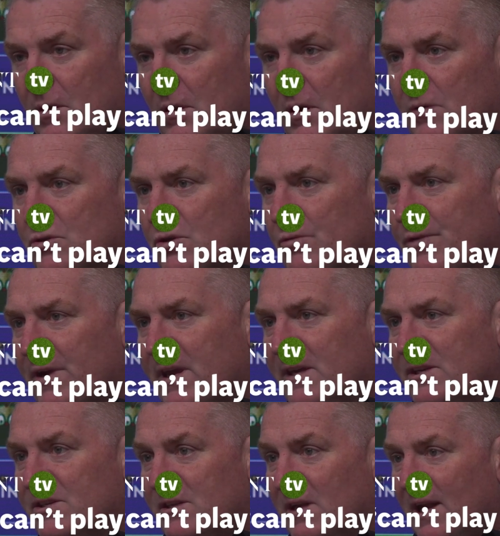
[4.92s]
No, so
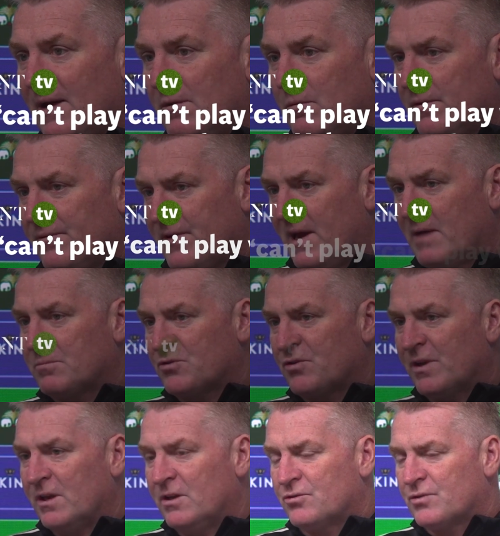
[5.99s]
Ricky's still out with a
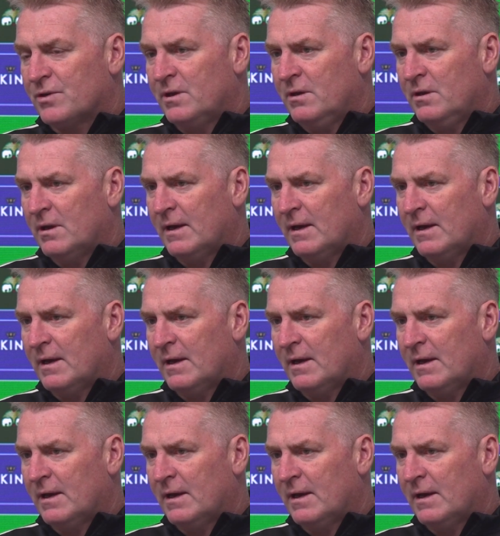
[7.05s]
hamstring injury.